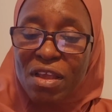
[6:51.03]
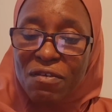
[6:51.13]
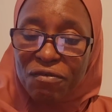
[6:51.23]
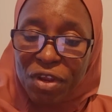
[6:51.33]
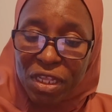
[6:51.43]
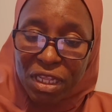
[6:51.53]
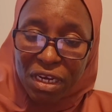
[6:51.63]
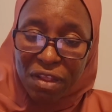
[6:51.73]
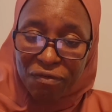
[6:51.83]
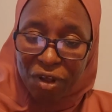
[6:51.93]
Free
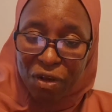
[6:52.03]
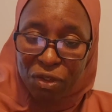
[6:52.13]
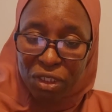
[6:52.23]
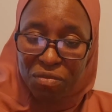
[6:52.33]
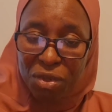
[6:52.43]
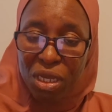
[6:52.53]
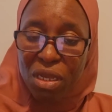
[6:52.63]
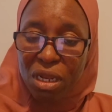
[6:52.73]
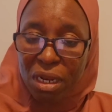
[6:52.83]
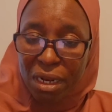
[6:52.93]
Dele Farotimi
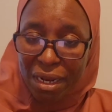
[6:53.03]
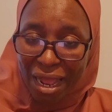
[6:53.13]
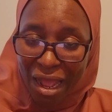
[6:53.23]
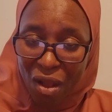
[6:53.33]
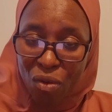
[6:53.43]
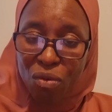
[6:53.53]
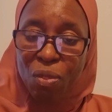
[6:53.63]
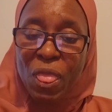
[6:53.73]
now.